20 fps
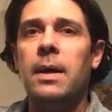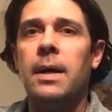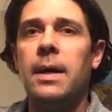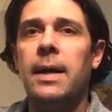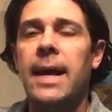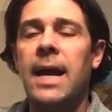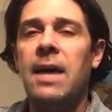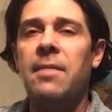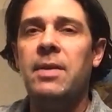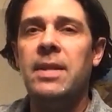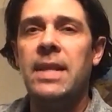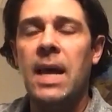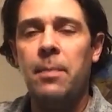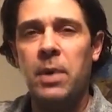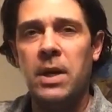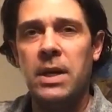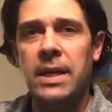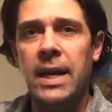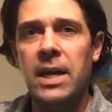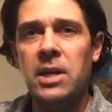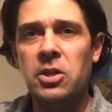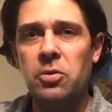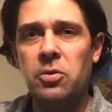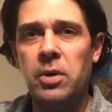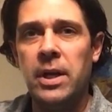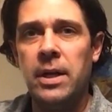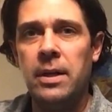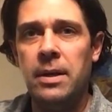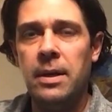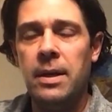Having that
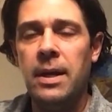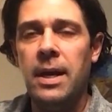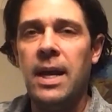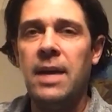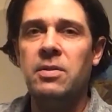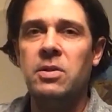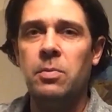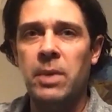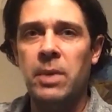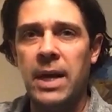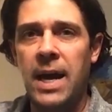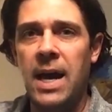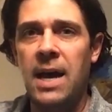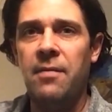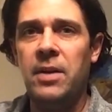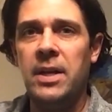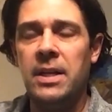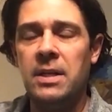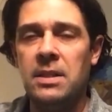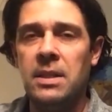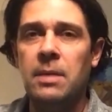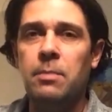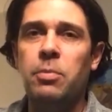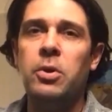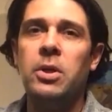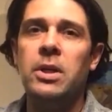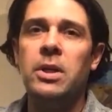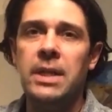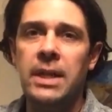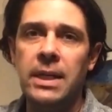pedestrian have some confidence in
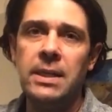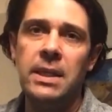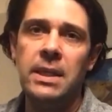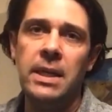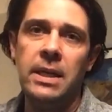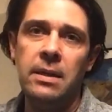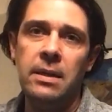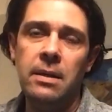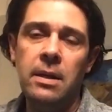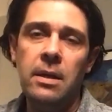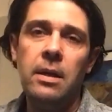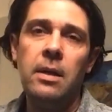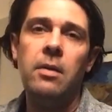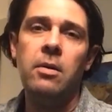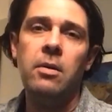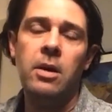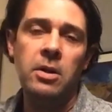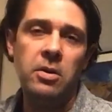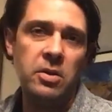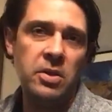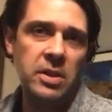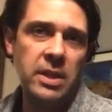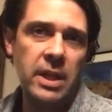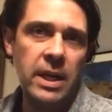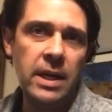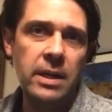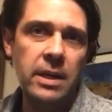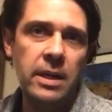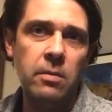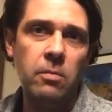predicting or
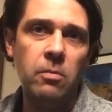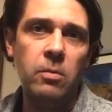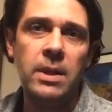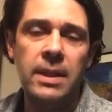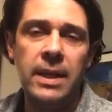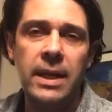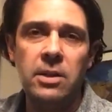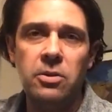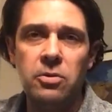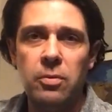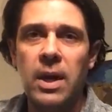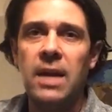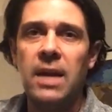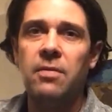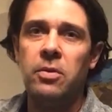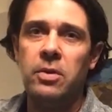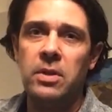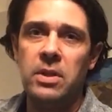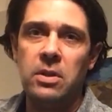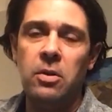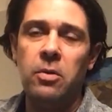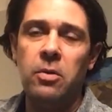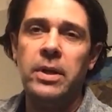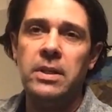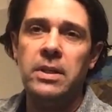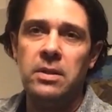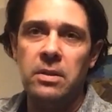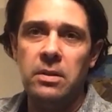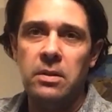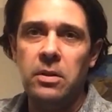understanding what that driver is
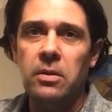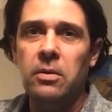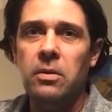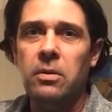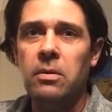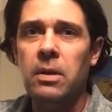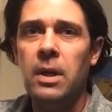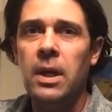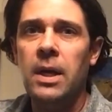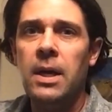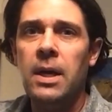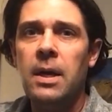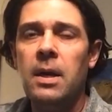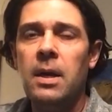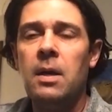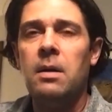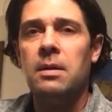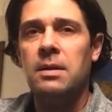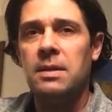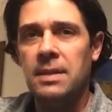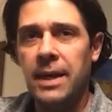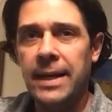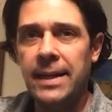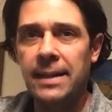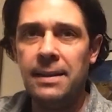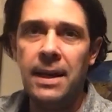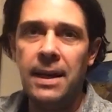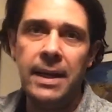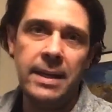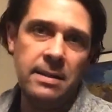going to do.
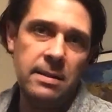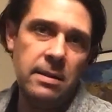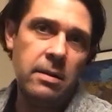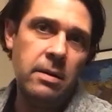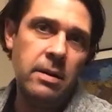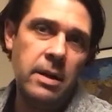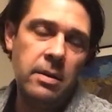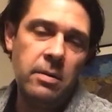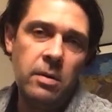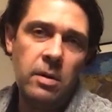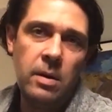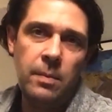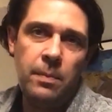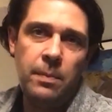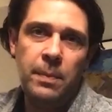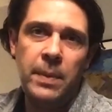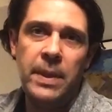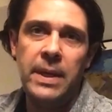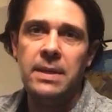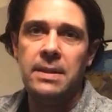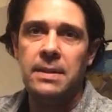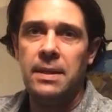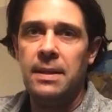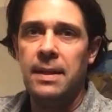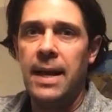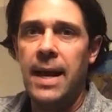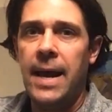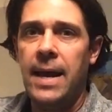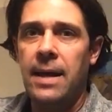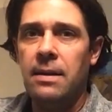Sight lines are another piece to
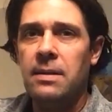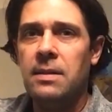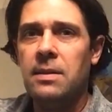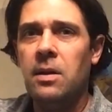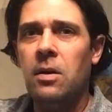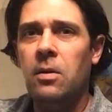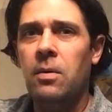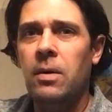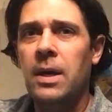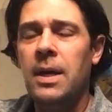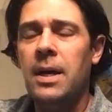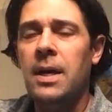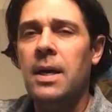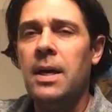that. So